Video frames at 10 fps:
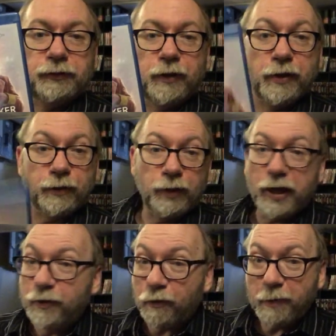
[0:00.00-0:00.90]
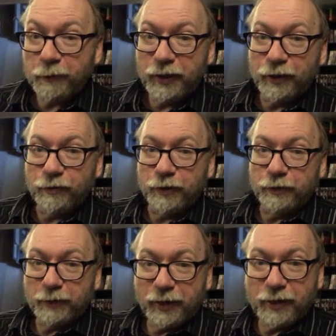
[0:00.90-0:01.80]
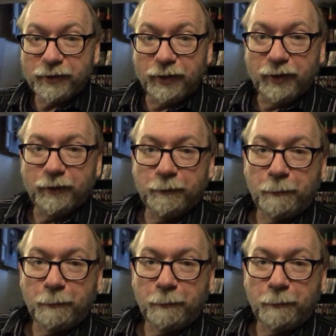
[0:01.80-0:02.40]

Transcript: I don't remember the heating Christmas, but I got to say that.